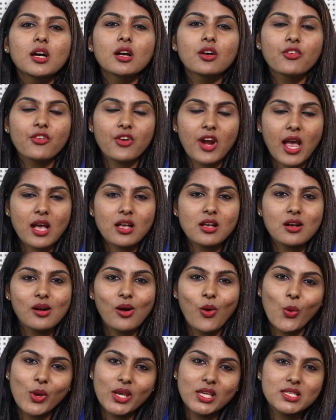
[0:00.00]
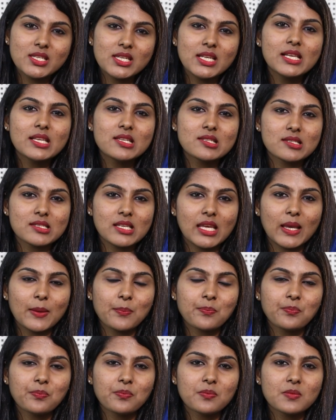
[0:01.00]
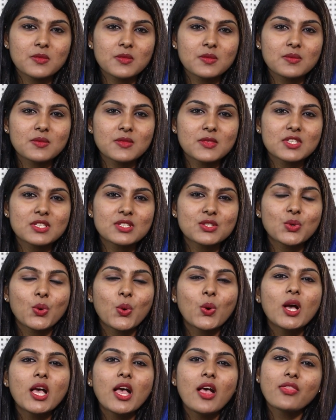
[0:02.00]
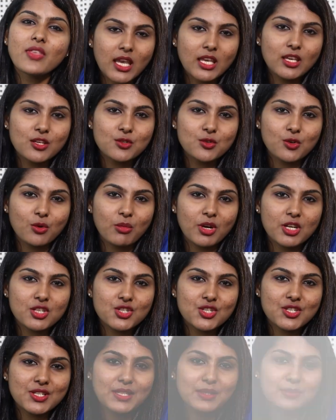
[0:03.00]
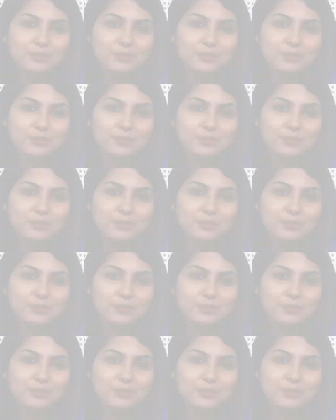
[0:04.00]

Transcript: crack OET listening. So thank you so much.